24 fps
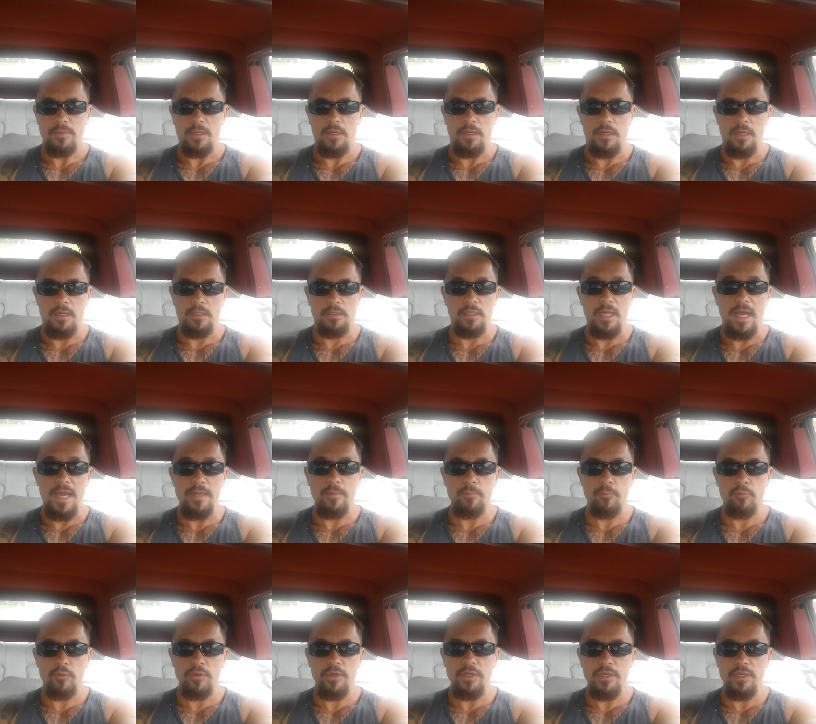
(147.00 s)
Line
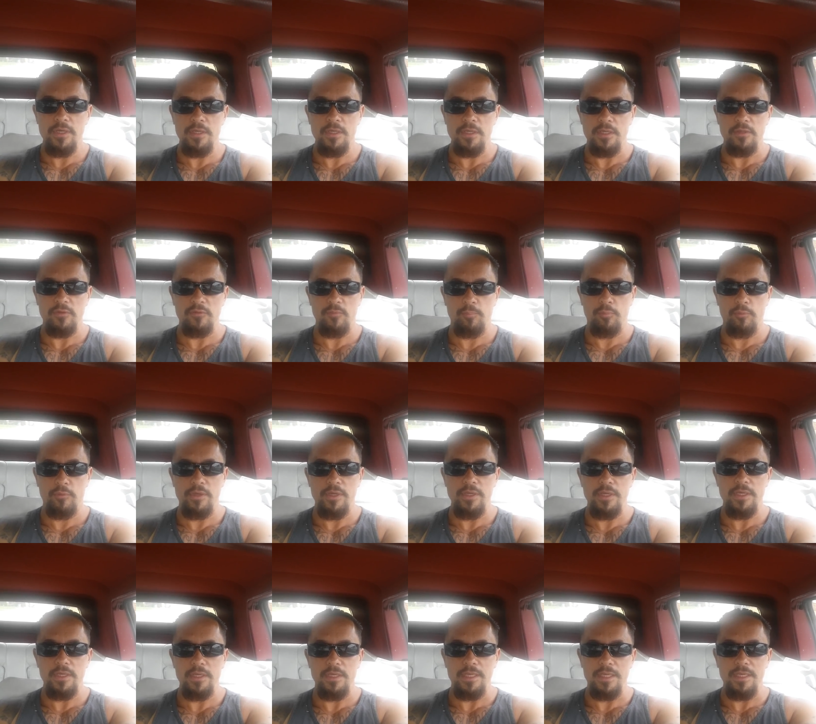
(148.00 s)
breeding is
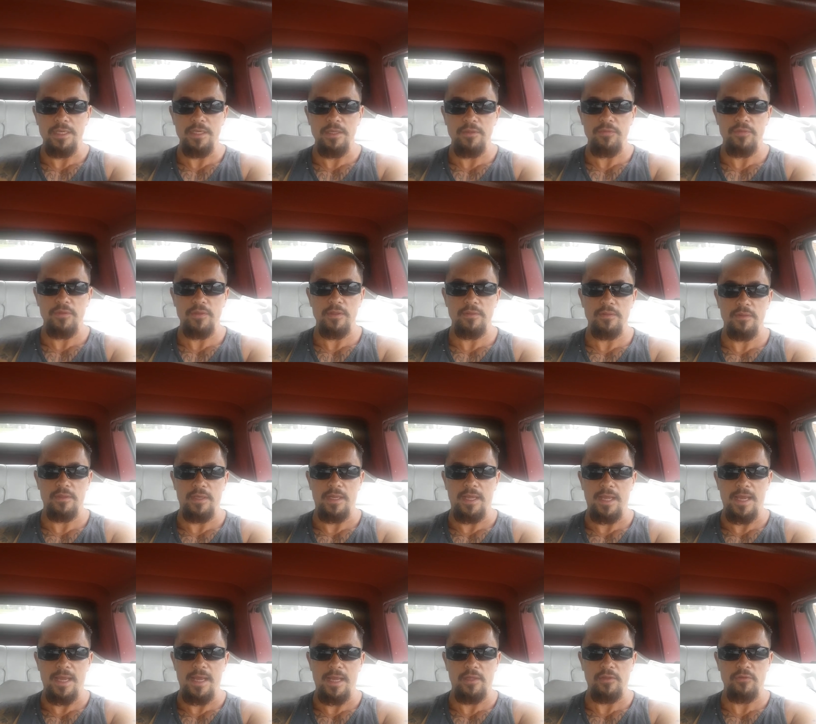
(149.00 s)
breeding anything that
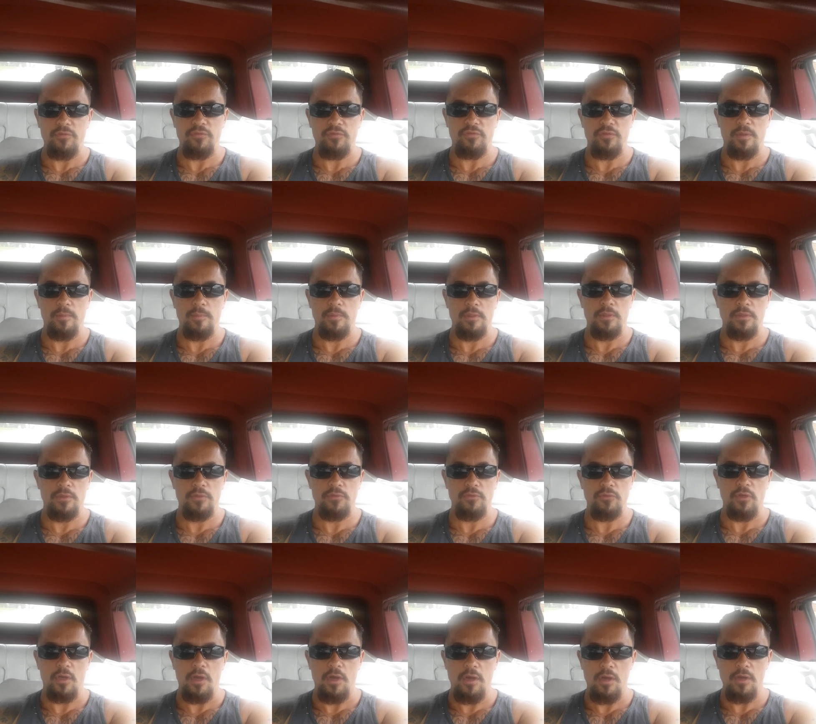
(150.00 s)
has similar
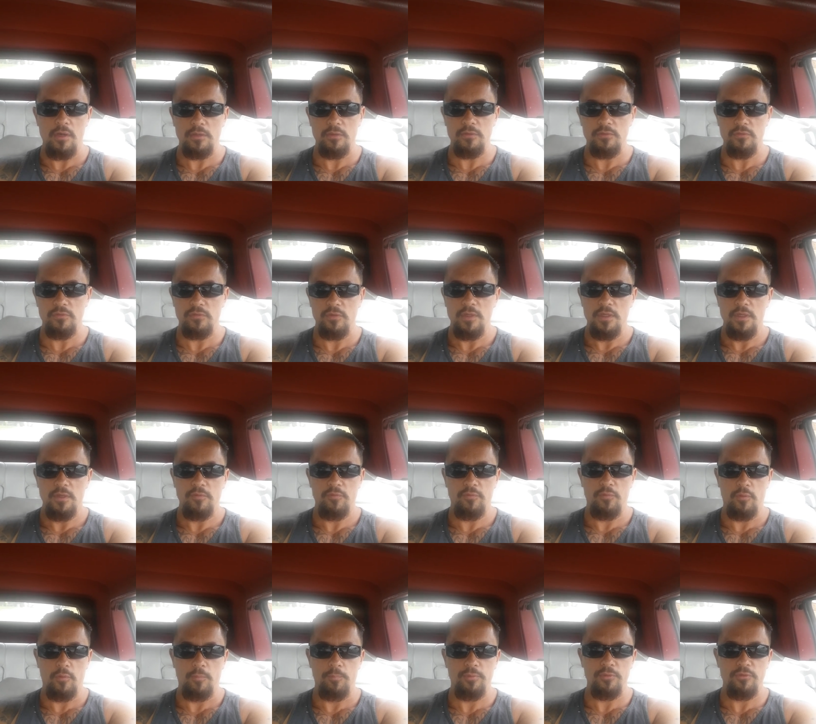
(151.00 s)
dogs
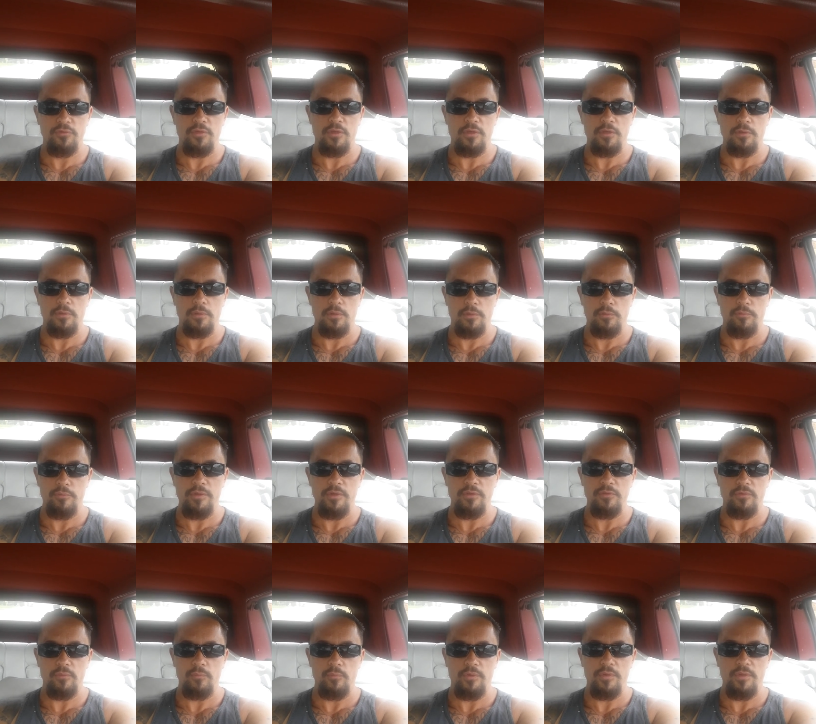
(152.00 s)
for a particular
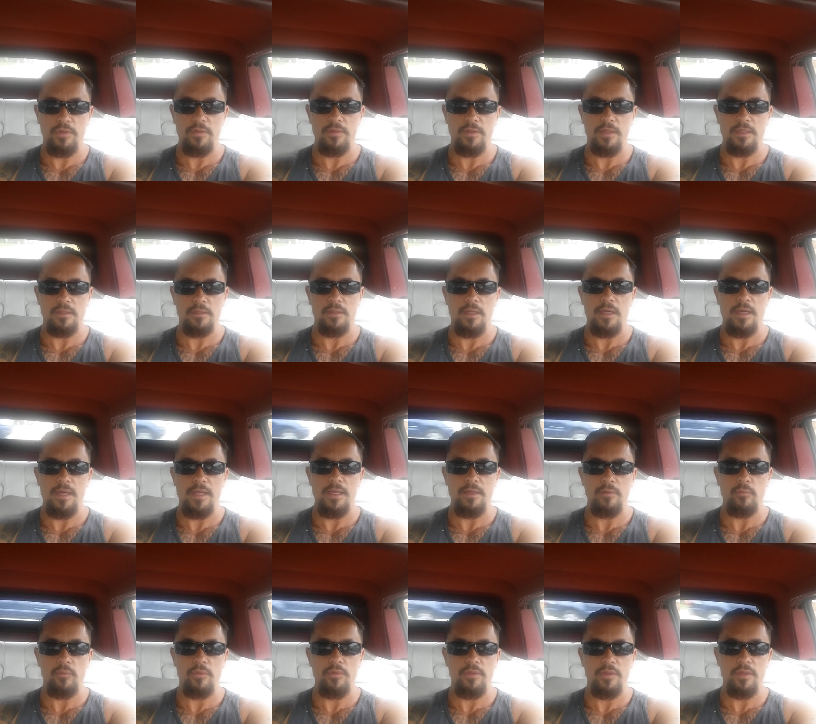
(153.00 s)
reason within that
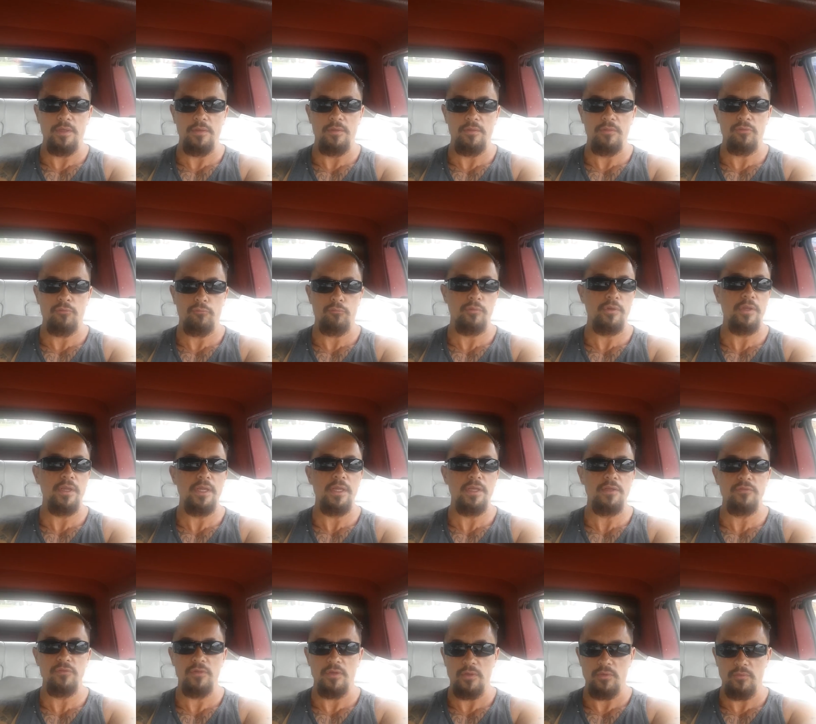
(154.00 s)
line within
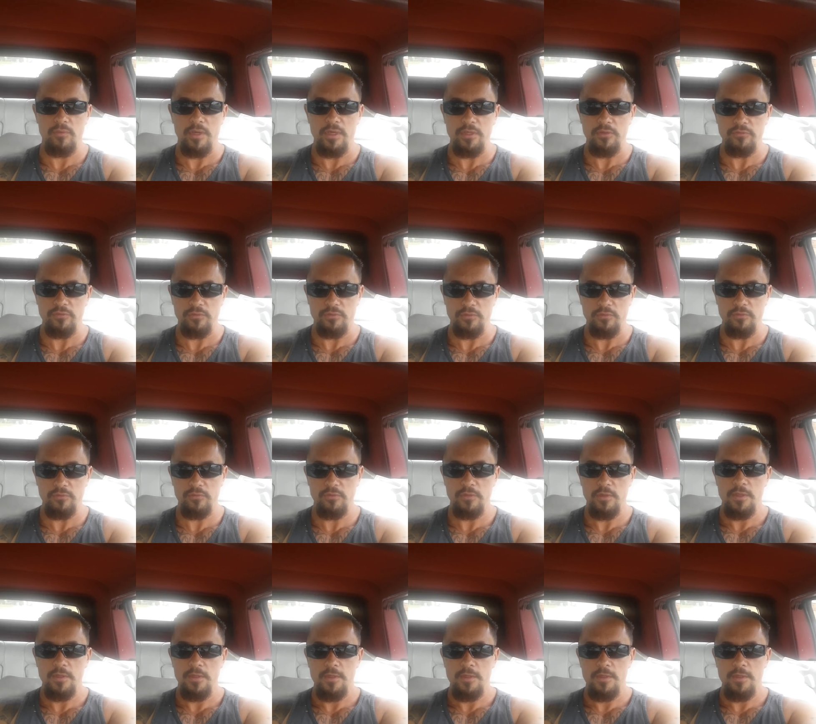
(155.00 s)
3 generations.